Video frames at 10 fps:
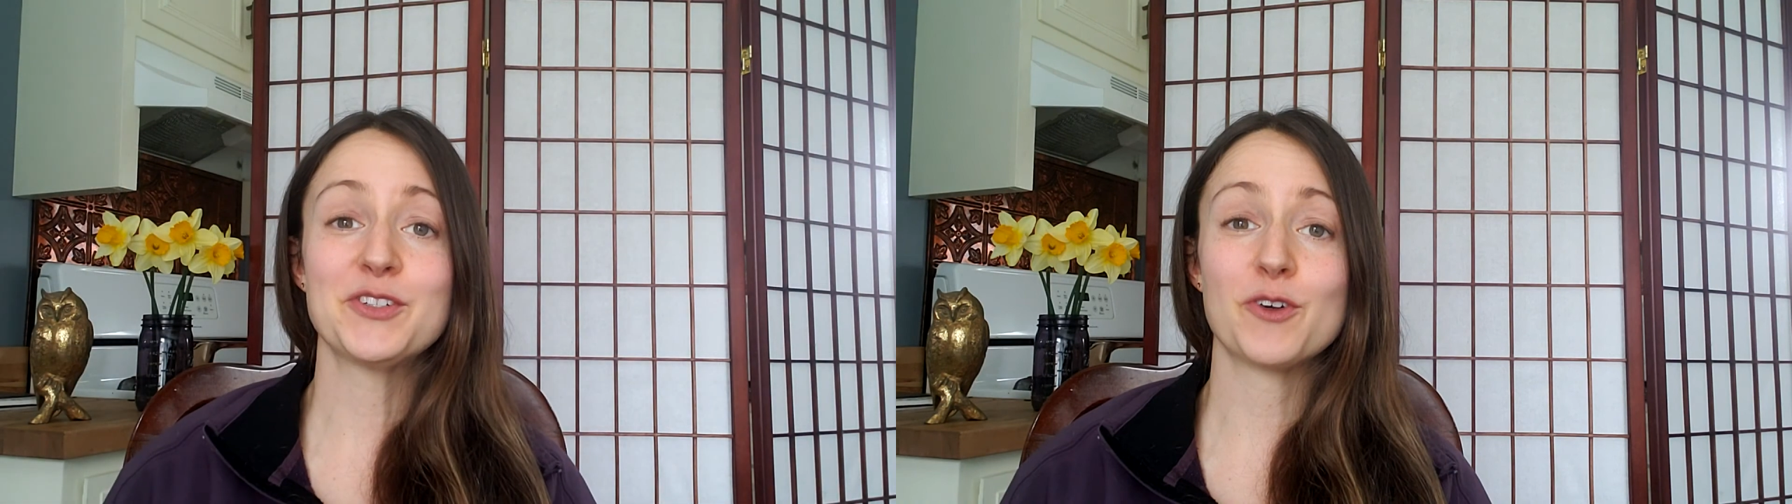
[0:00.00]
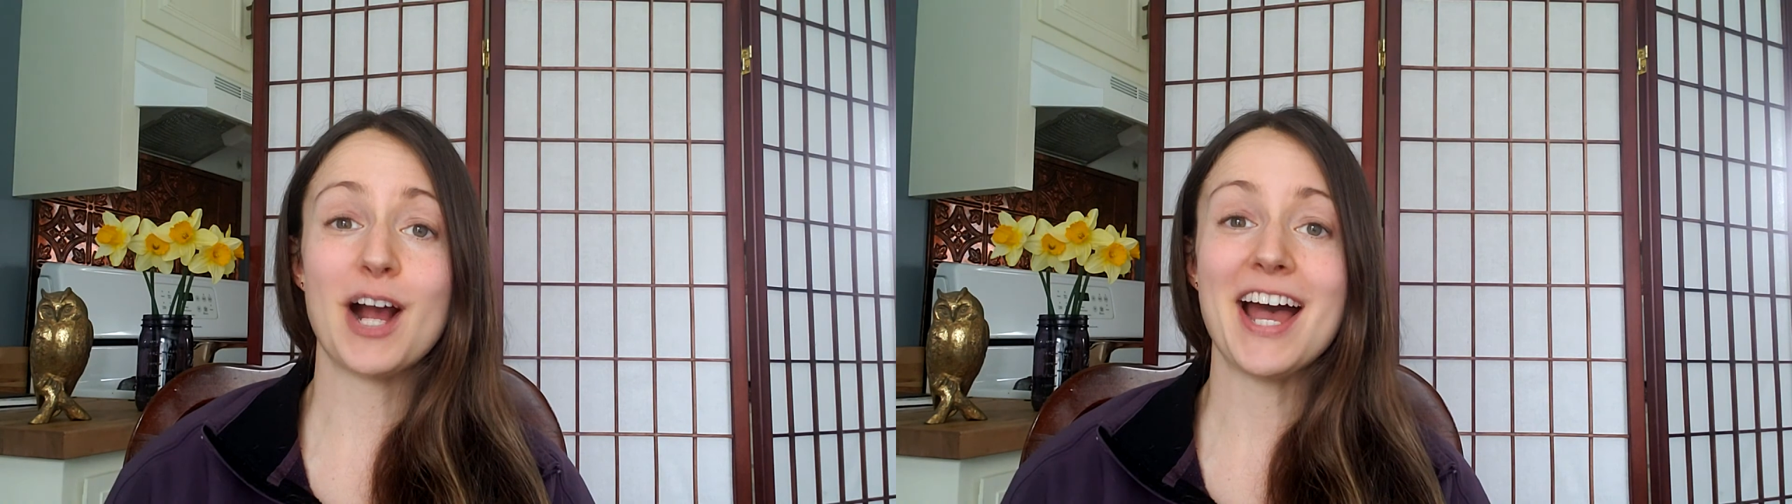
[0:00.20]

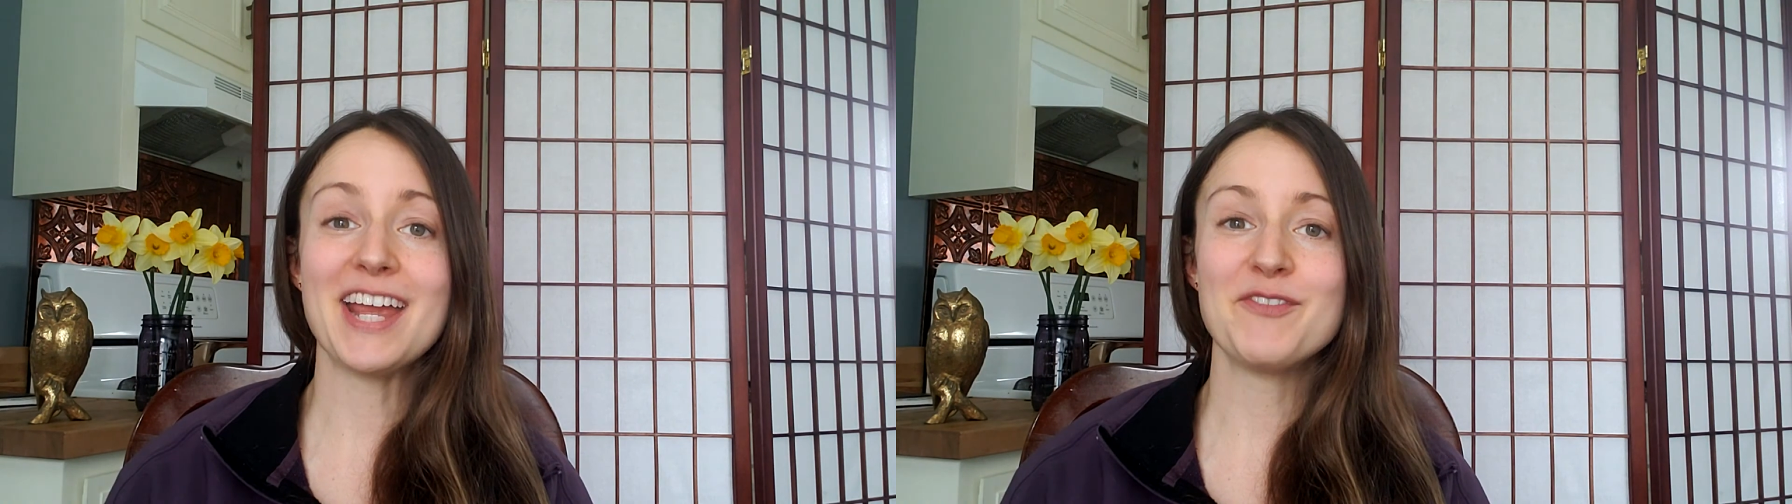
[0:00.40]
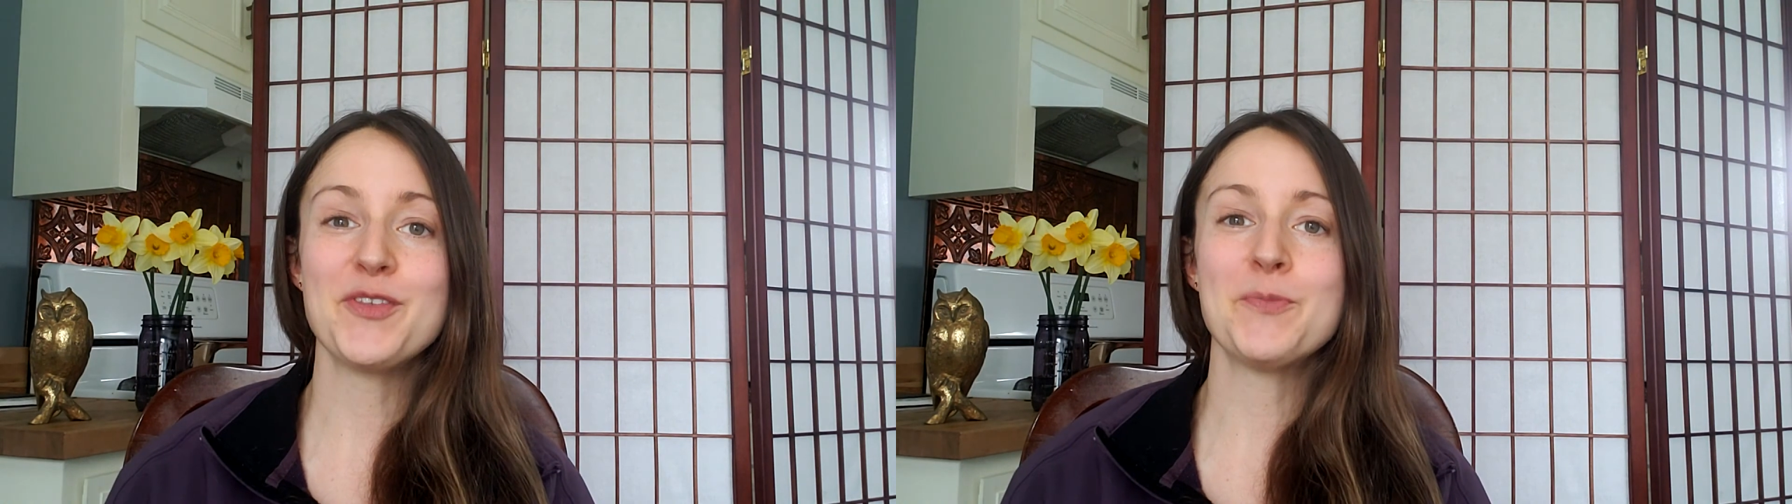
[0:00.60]

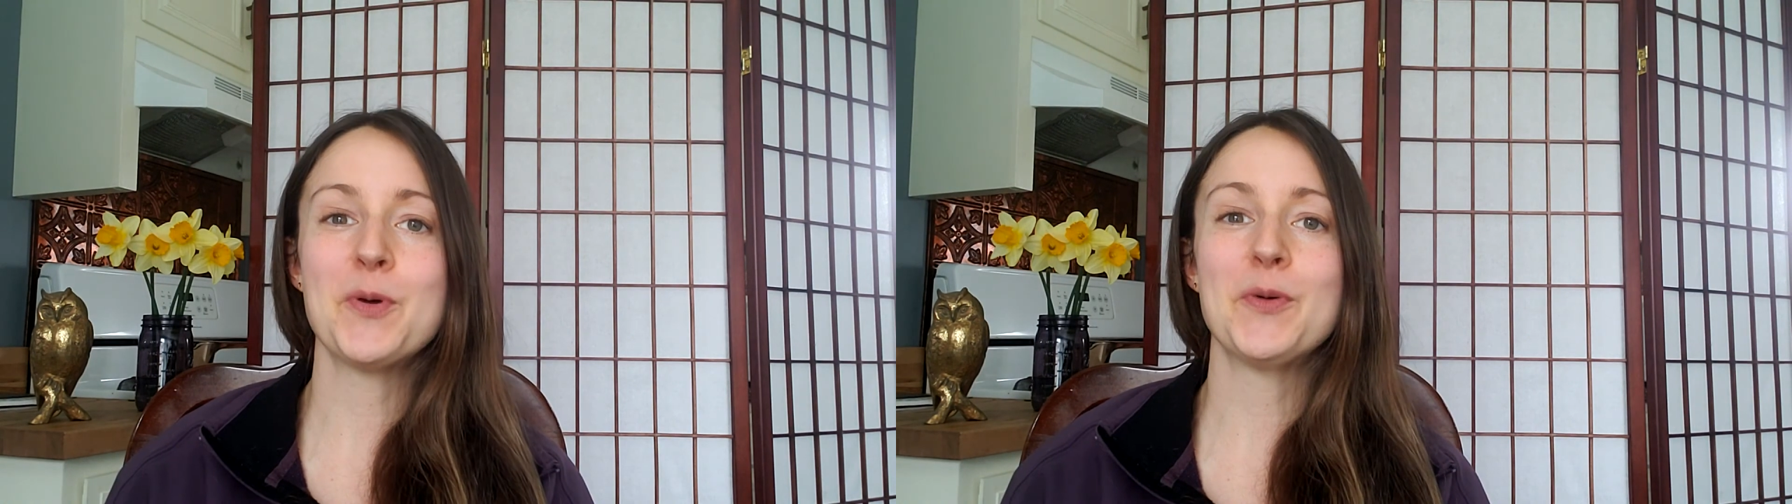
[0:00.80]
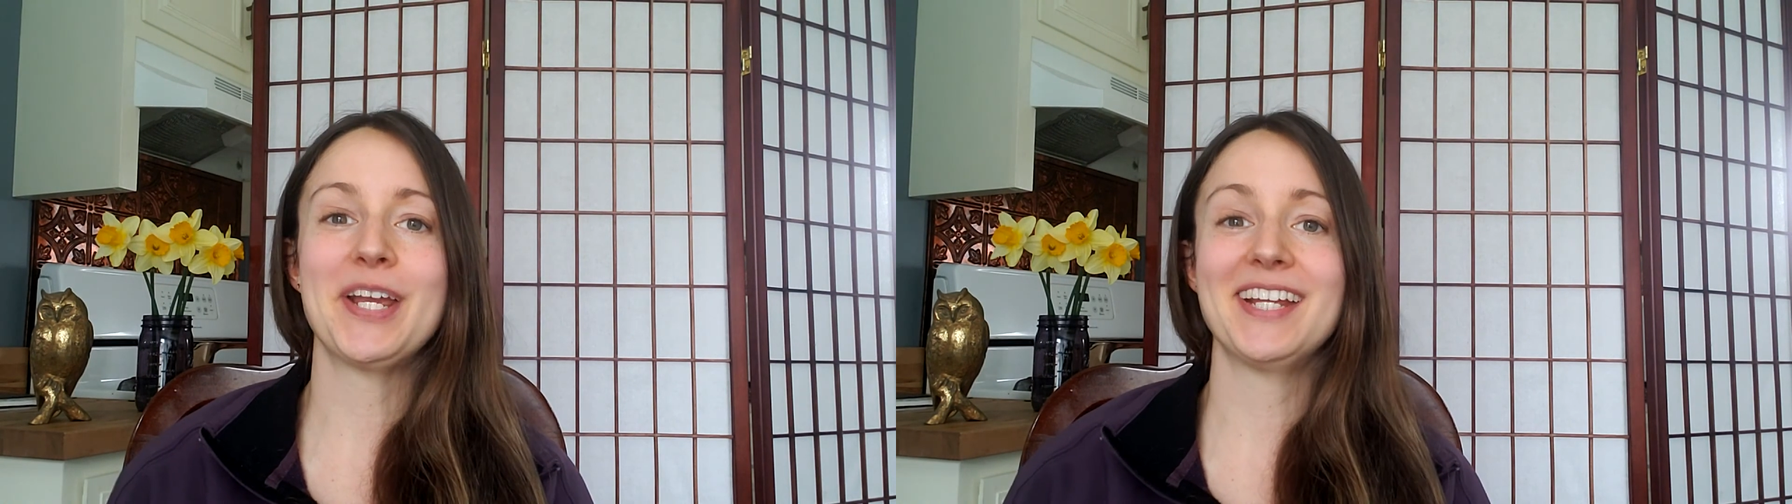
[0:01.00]
drive the
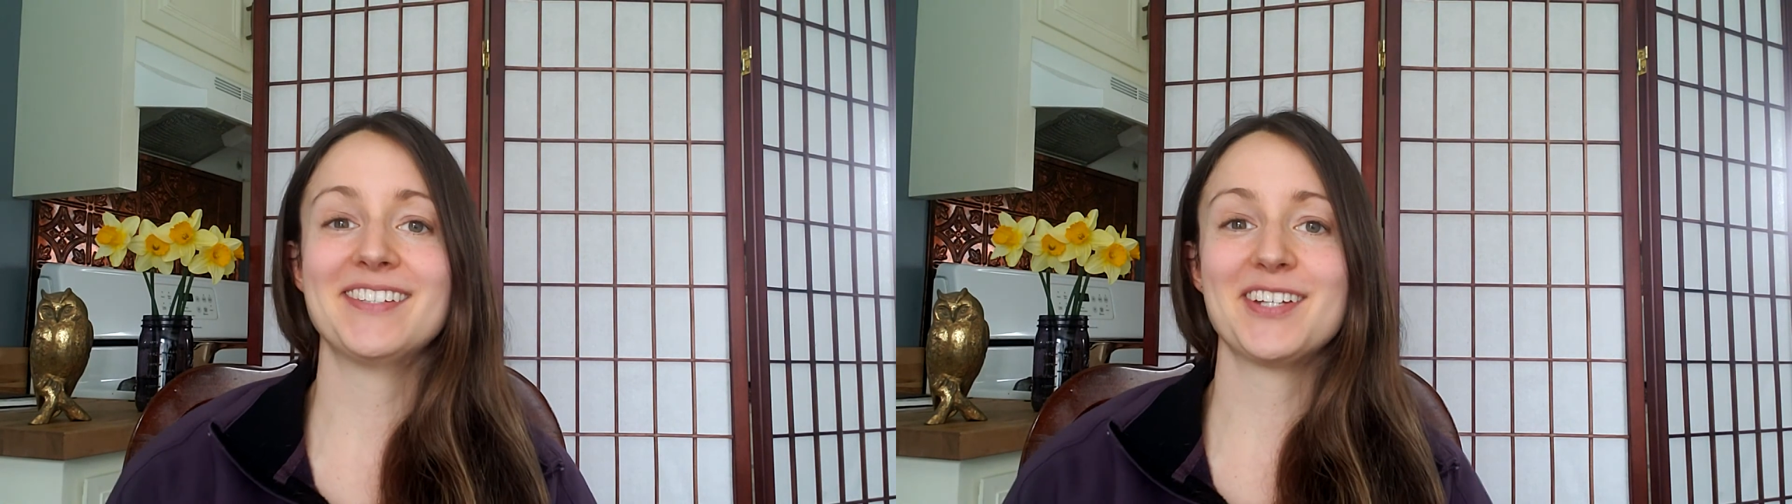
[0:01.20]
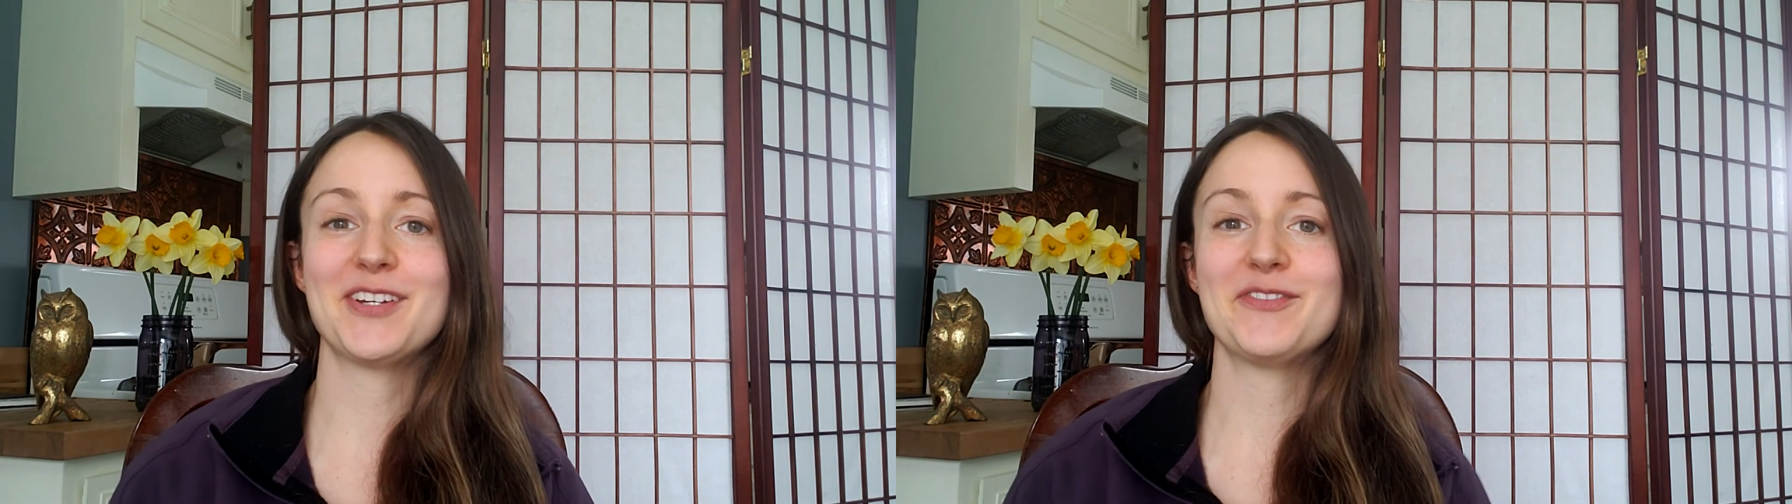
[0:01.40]

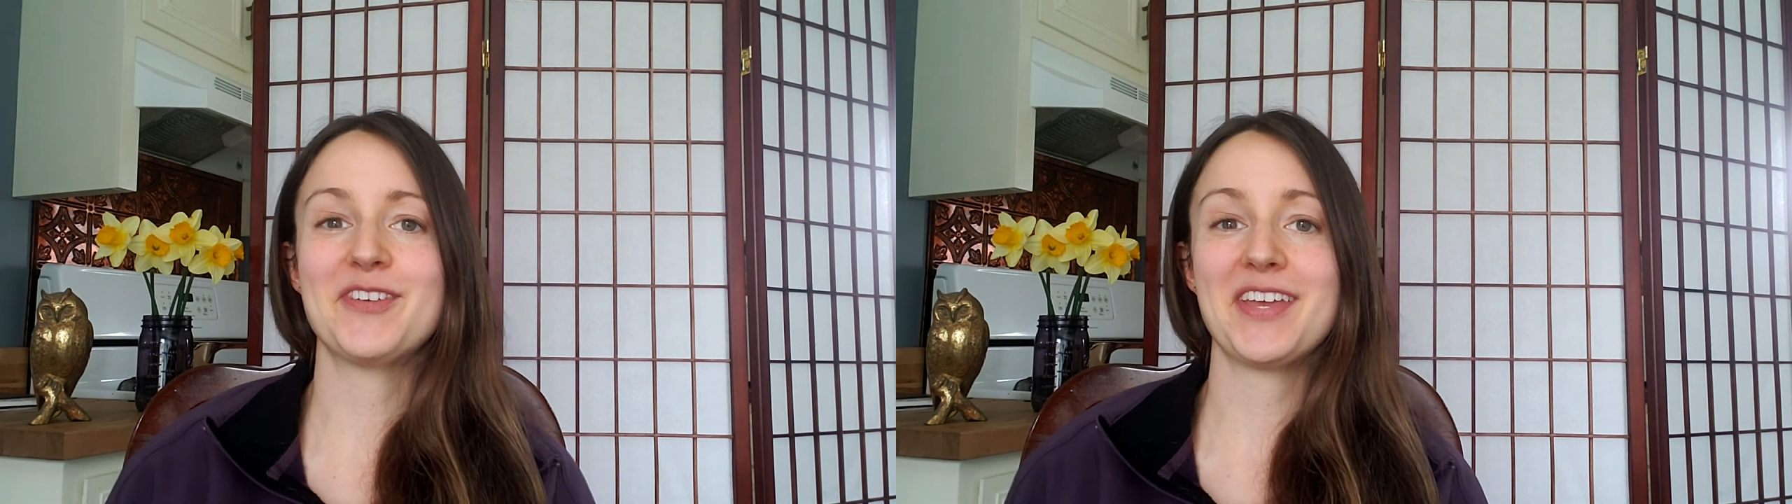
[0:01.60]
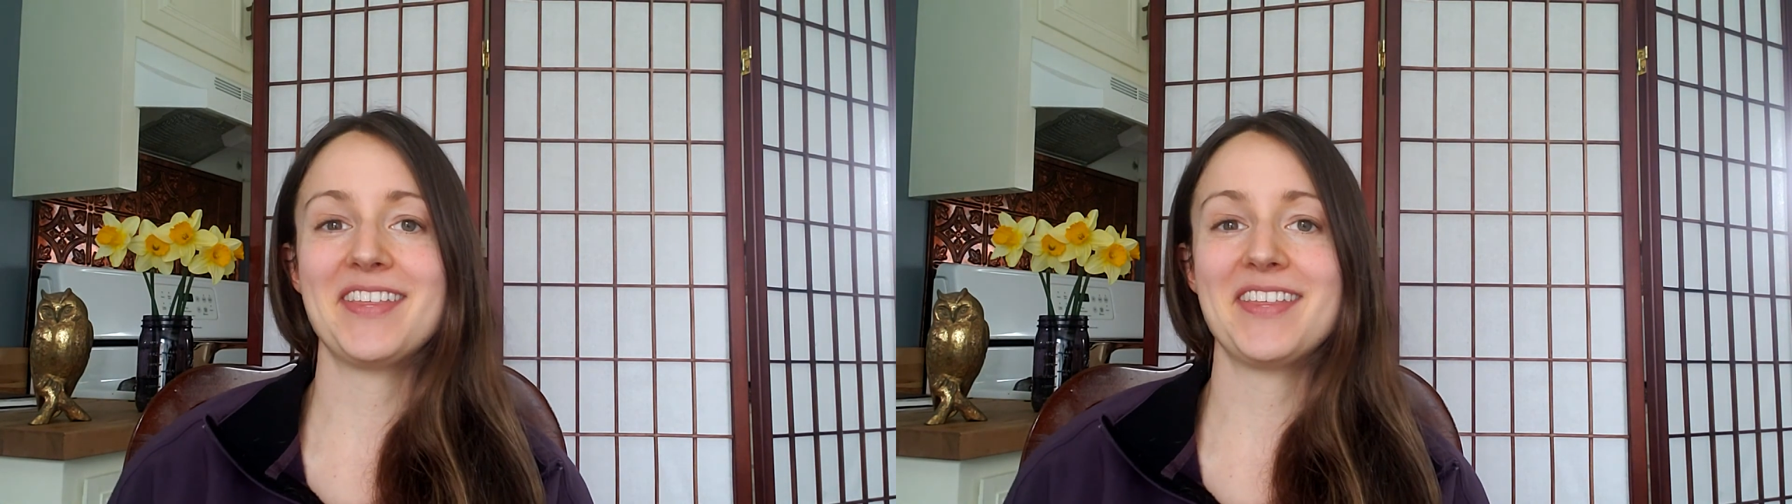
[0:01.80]
point of